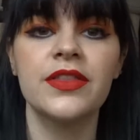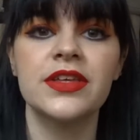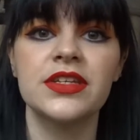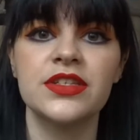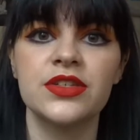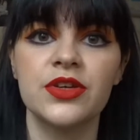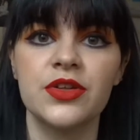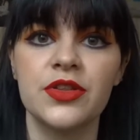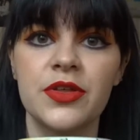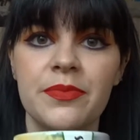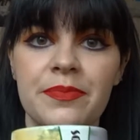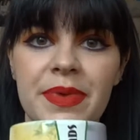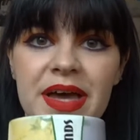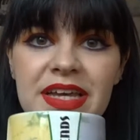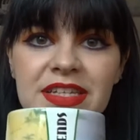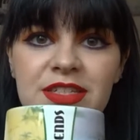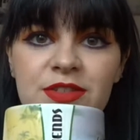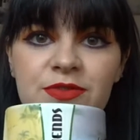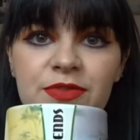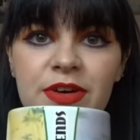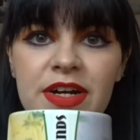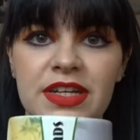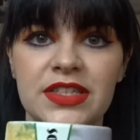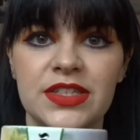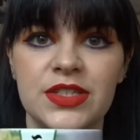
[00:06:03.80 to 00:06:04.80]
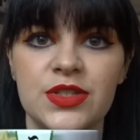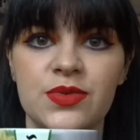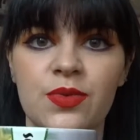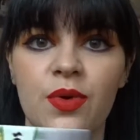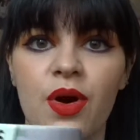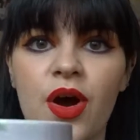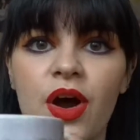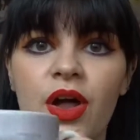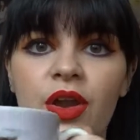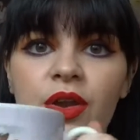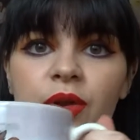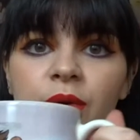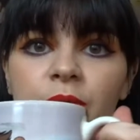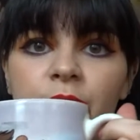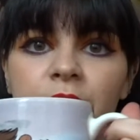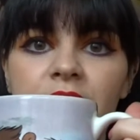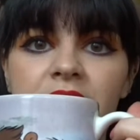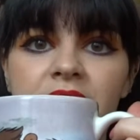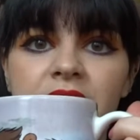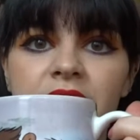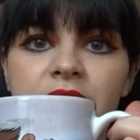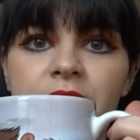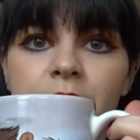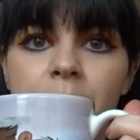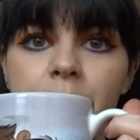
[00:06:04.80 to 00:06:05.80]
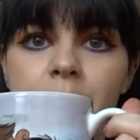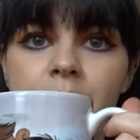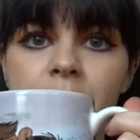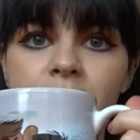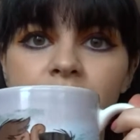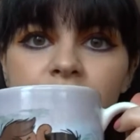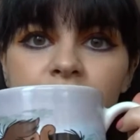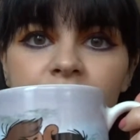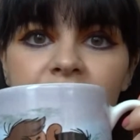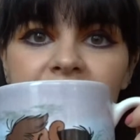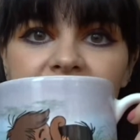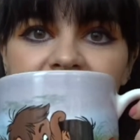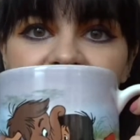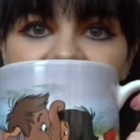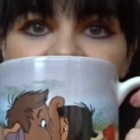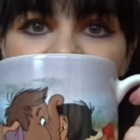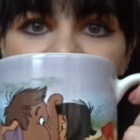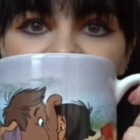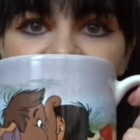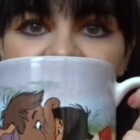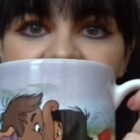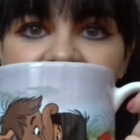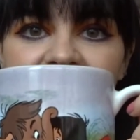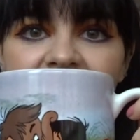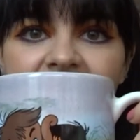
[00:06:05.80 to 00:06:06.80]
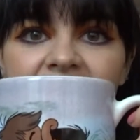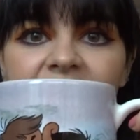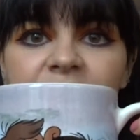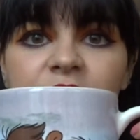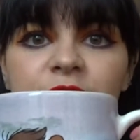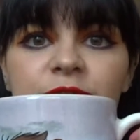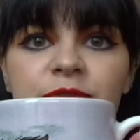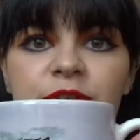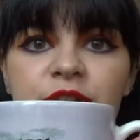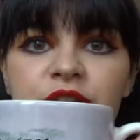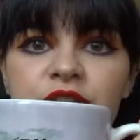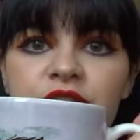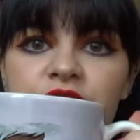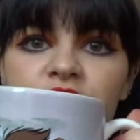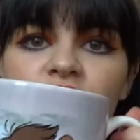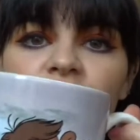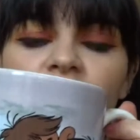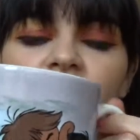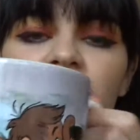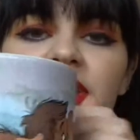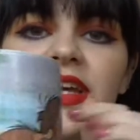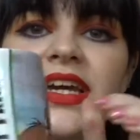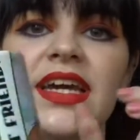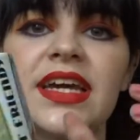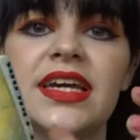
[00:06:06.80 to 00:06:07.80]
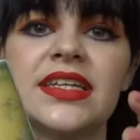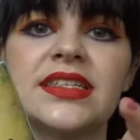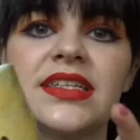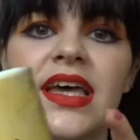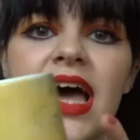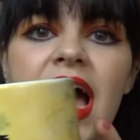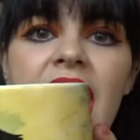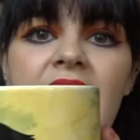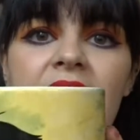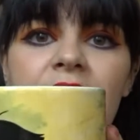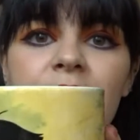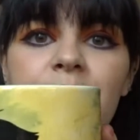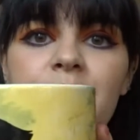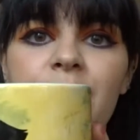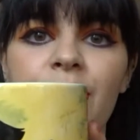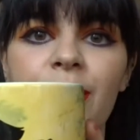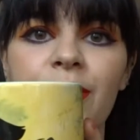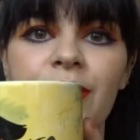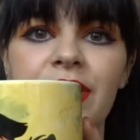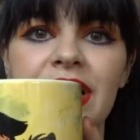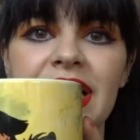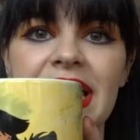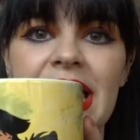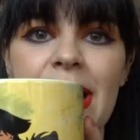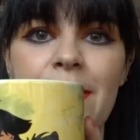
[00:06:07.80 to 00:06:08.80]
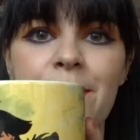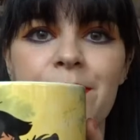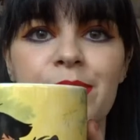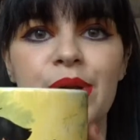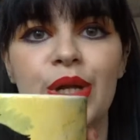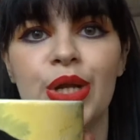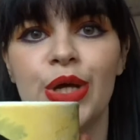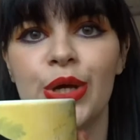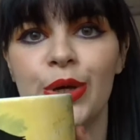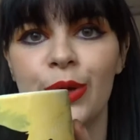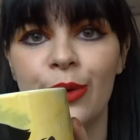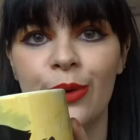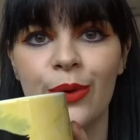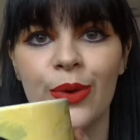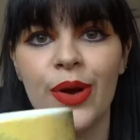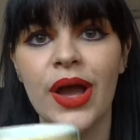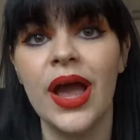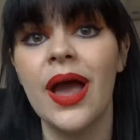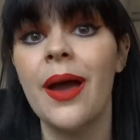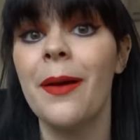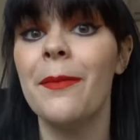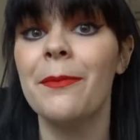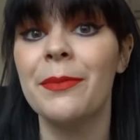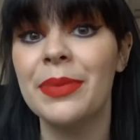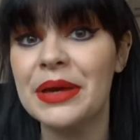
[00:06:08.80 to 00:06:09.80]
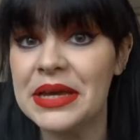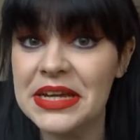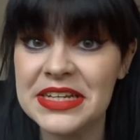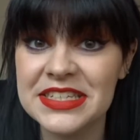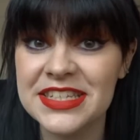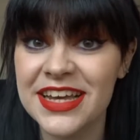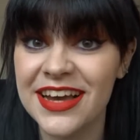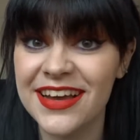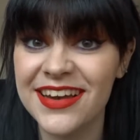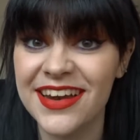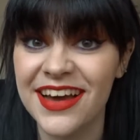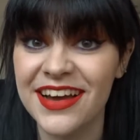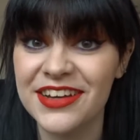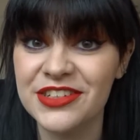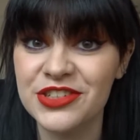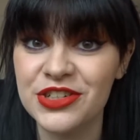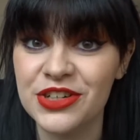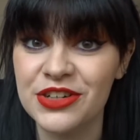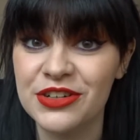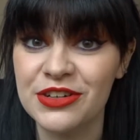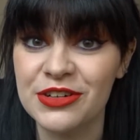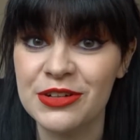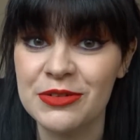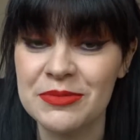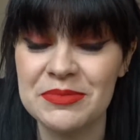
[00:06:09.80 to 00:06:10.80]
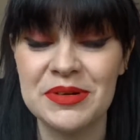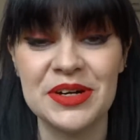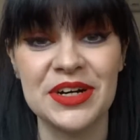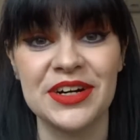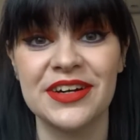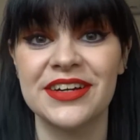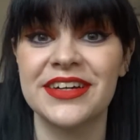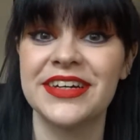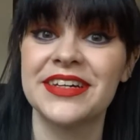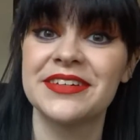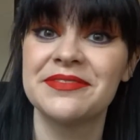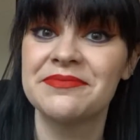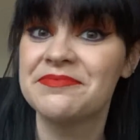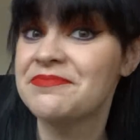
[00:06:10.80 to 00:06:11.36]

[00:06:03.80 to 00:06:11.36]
this other Best Friends one with Mowgli and the elephant on it, and Mowgli and Baloo, because I like Jungle Book.